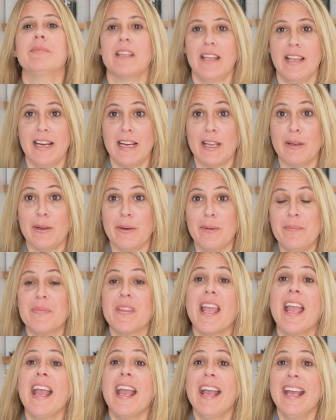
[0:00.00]
Anywho,
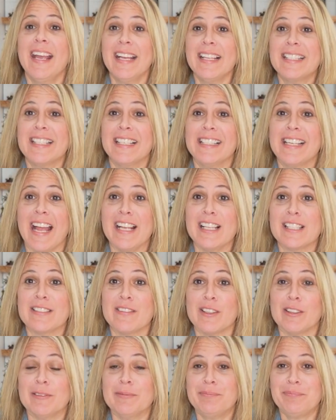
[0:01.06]
it's in
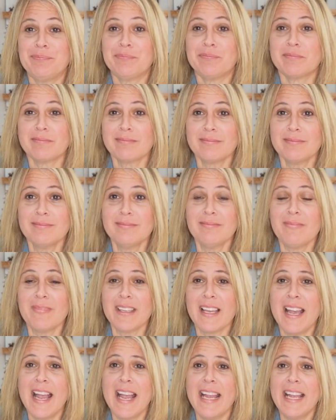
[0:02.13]
Gainesville.
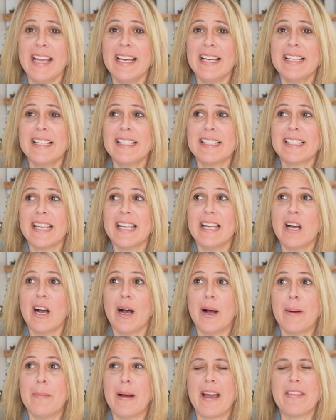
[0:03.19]
And
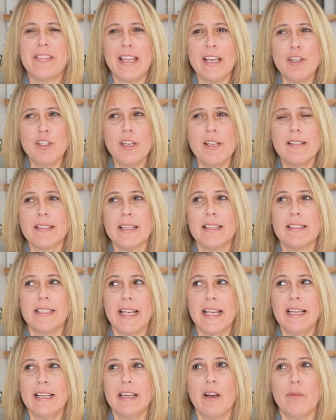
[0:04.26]
I think
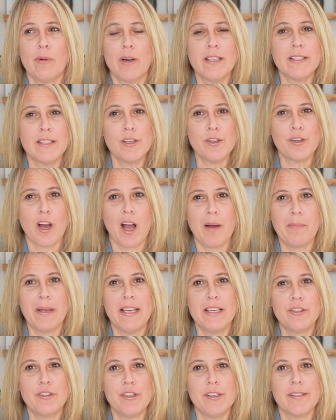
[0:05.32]
Tinka runs the shop,
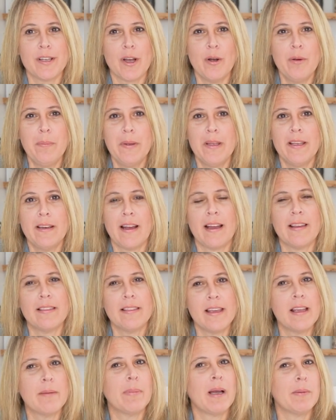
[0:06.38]
and she's open, I
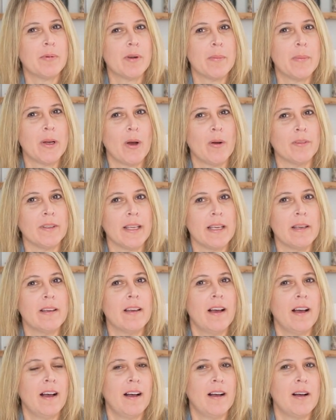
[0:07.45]
think, by appointment only.
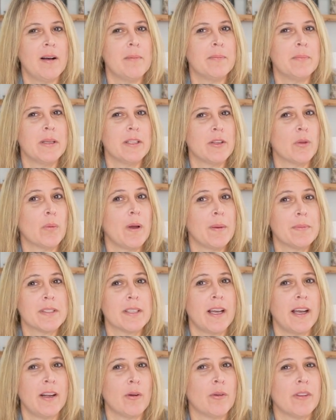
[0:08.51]
But the
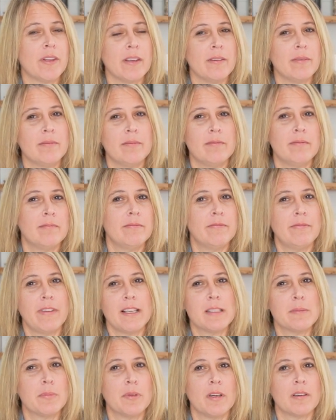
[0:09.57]
website or the
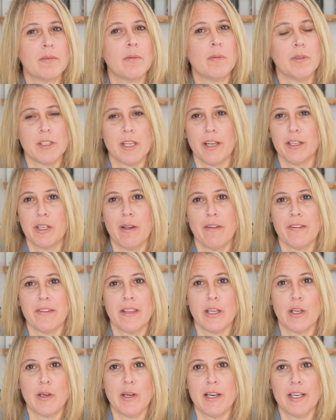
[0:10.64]
Facebook will tell you
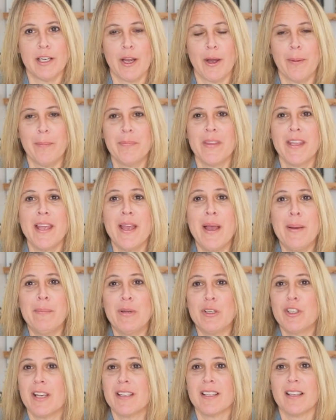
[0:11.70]
everything you need to know.
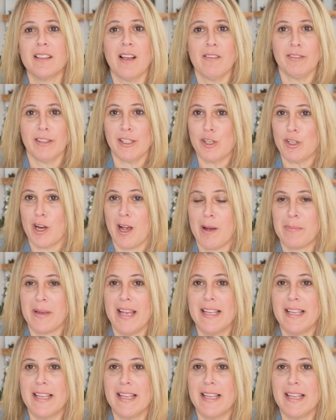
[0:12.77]
But she has a lovely shop.